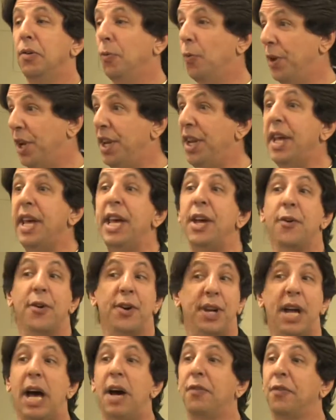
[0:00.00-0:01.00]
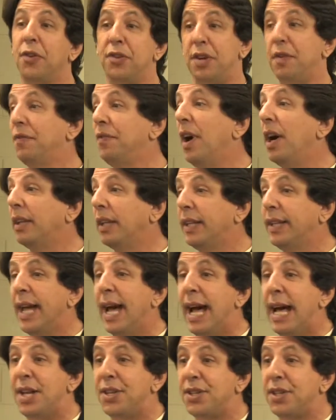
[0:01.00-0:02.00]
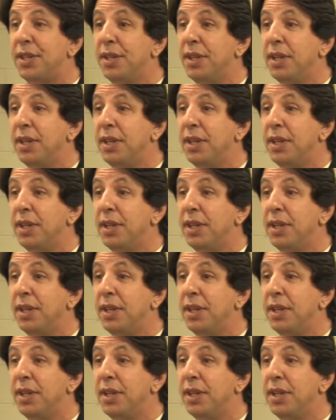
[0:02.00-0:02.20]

with an E or an F, because you flunked the test,